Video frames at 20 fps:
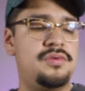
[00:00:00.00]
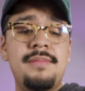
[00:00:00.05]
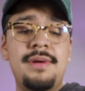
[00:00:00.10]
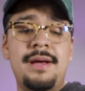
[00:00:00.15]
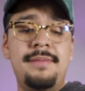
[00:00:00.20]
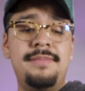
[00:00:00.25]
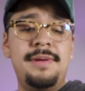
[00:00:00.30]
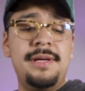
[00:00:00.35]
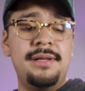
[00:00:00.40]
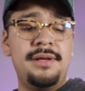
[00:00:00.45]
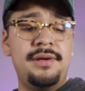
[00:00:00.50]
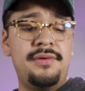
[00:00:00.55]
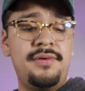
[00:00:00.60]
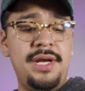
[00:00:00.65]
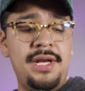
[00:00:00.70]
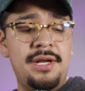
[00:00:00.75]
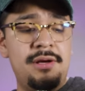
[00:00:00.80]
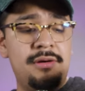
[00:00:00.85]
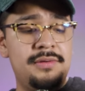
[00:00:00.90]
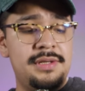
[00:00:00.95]
Yeah,
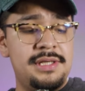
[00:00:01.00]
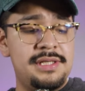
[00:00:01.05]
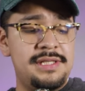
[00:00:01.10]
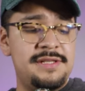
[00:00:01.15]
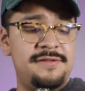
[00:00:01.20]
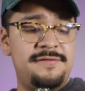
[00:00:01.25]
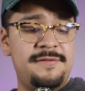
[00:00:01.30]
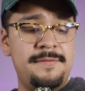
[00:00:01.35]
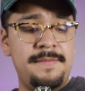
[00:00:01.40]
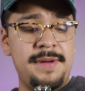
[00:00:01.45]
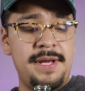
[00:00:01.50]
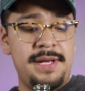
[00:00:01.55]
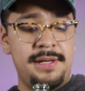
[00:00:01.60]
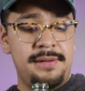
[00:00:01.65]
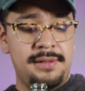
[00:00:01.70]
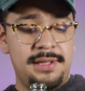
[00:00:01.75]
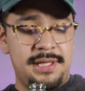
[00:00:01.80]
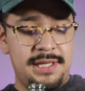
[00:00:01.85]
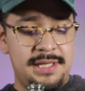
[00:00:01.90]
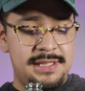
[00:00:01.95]
Pellegrino, this is from
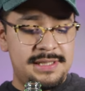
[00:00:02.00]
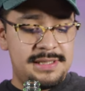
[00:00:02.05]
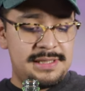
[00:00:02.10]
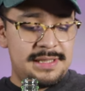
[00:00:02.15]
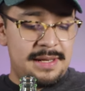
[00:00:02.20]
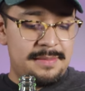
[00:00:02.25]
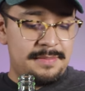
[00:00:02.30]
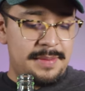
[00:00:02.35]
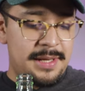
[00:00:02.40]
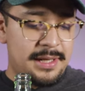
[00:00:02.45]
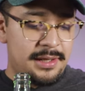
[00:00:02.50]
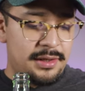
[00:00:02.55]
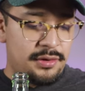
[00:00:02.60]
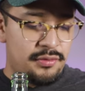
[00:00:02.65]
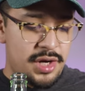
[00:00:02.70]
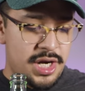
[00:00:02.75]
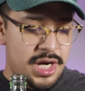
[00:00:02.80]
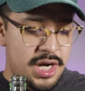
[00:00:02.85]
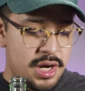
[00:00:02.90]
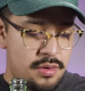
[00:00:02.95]
Italy, San
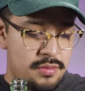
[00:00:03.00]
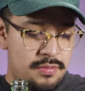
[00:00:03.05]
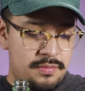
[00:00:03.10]
Pellegrino.